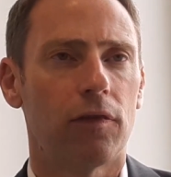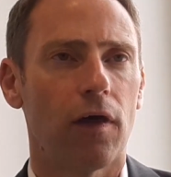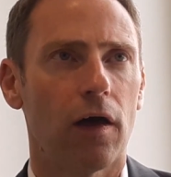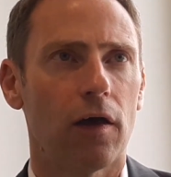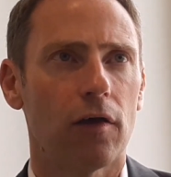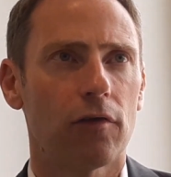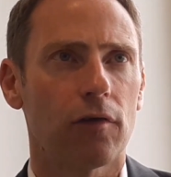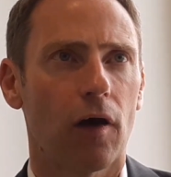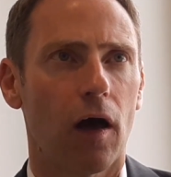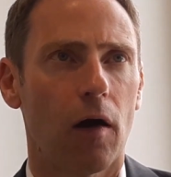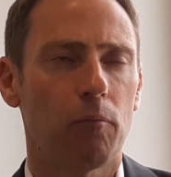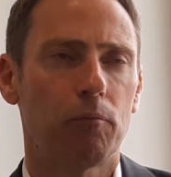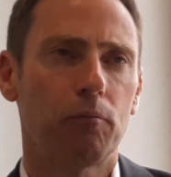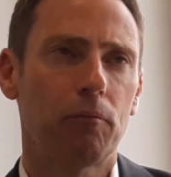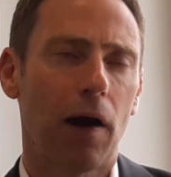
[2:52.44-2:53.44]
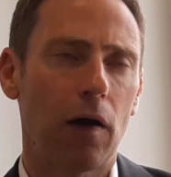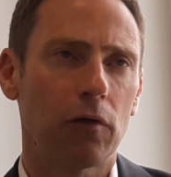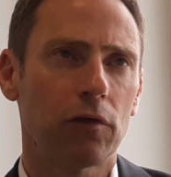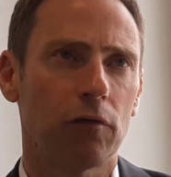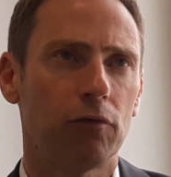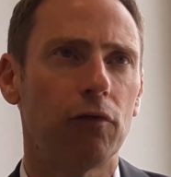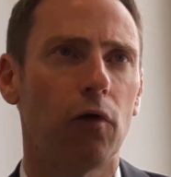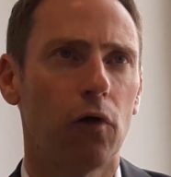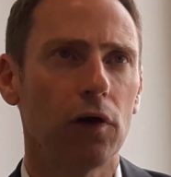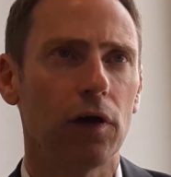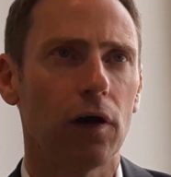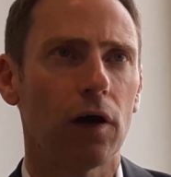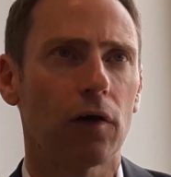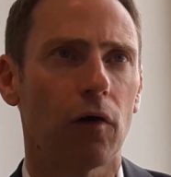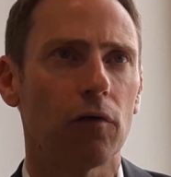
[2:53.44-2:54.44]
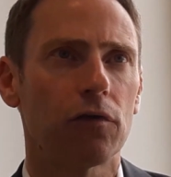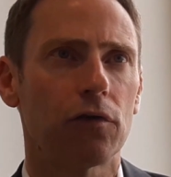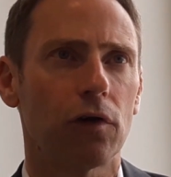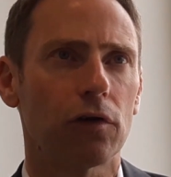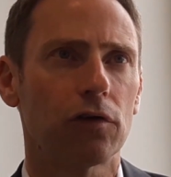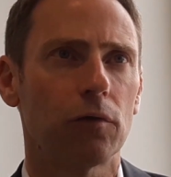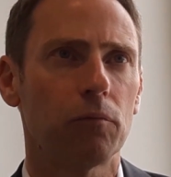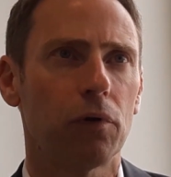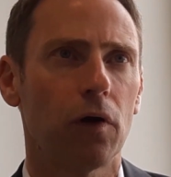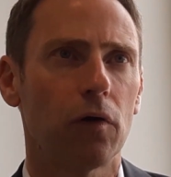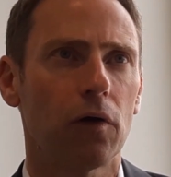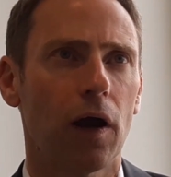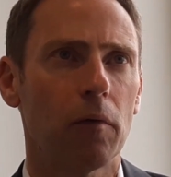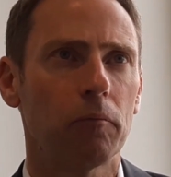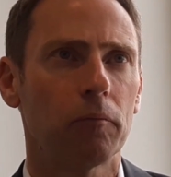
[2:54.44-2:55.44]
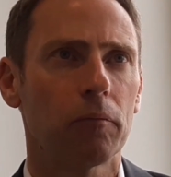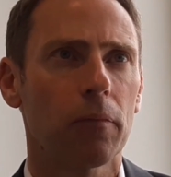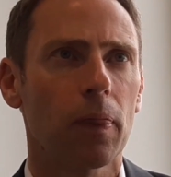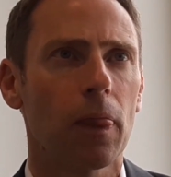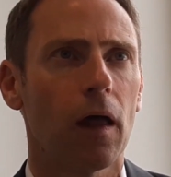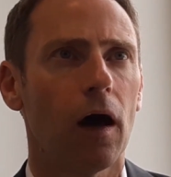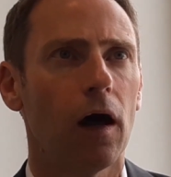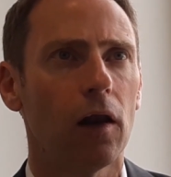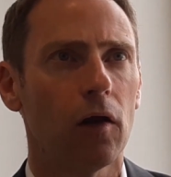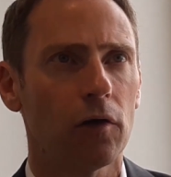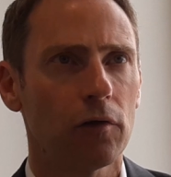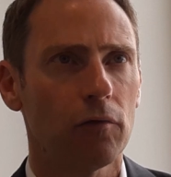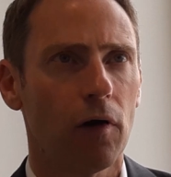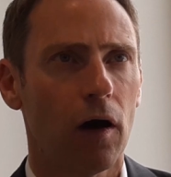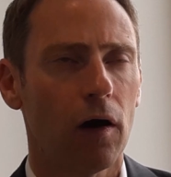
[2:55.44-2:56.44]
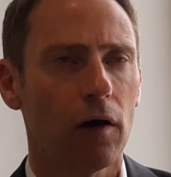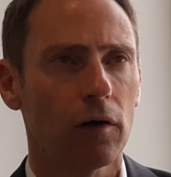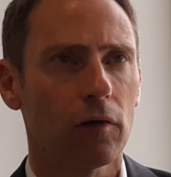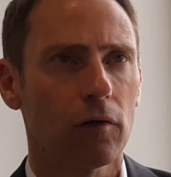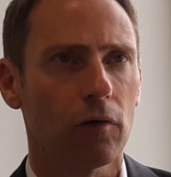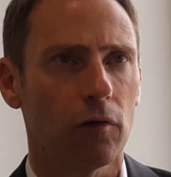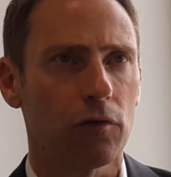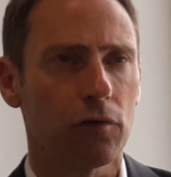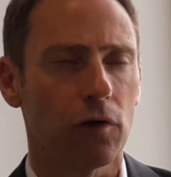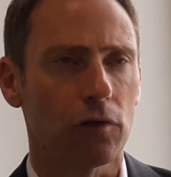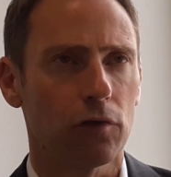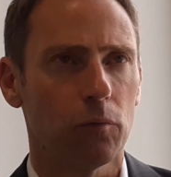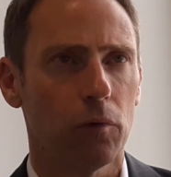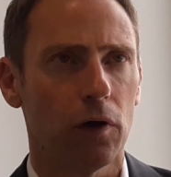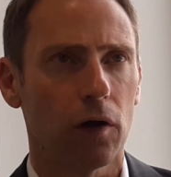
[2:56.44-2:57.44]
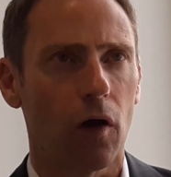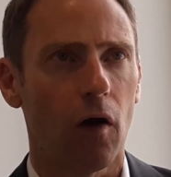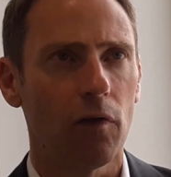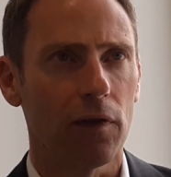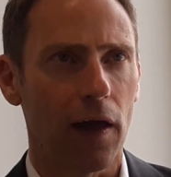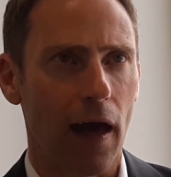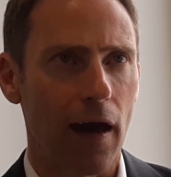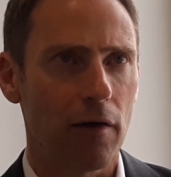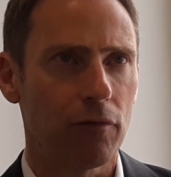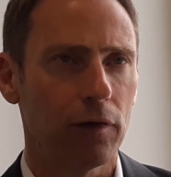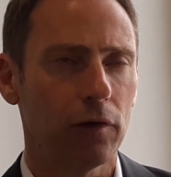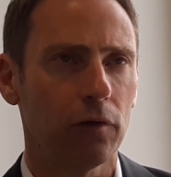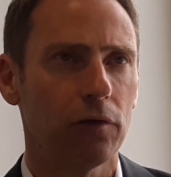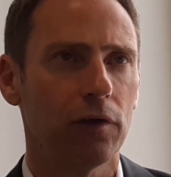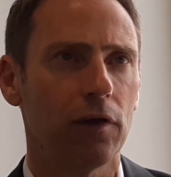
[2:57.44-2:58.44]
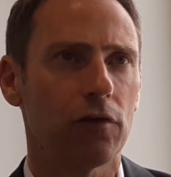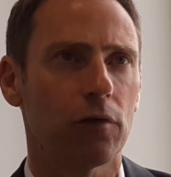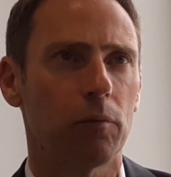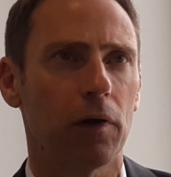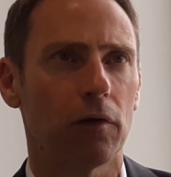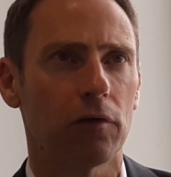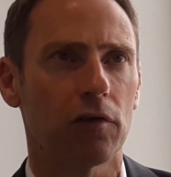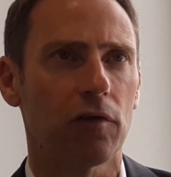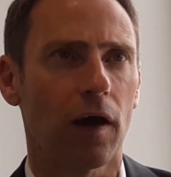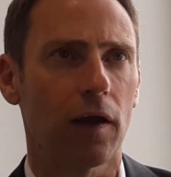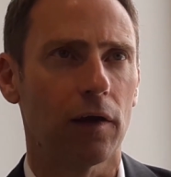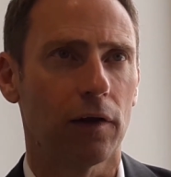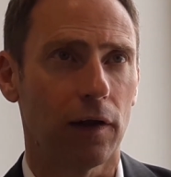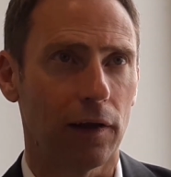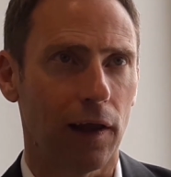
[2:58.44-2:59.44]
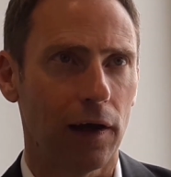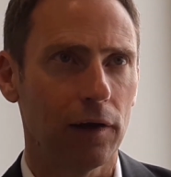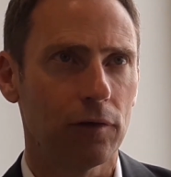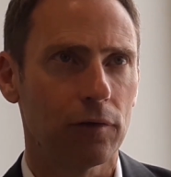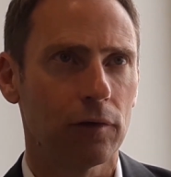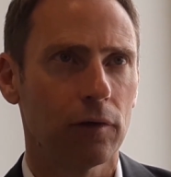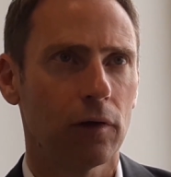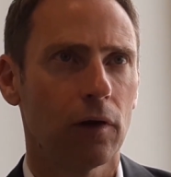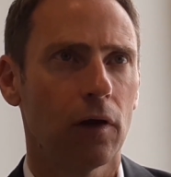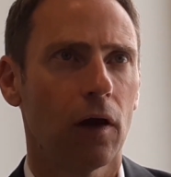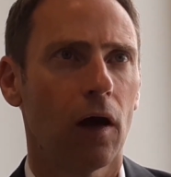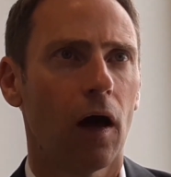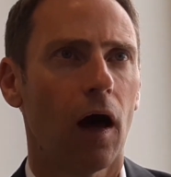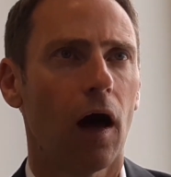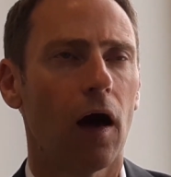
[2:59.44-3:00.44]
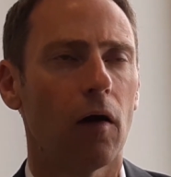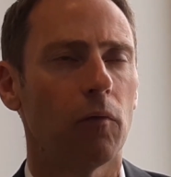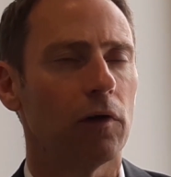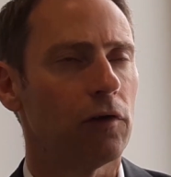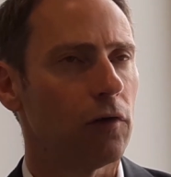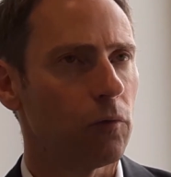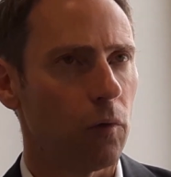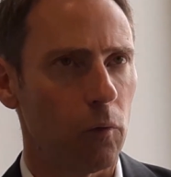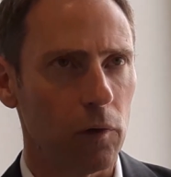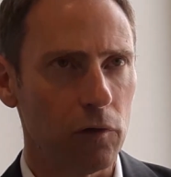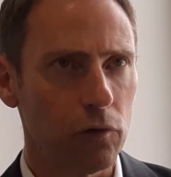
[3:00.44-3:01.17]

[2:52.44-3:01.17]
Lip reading: There's about a 4-year construction programme. A lot of our construction work on the airfield needs to be undertaken at night, which is what we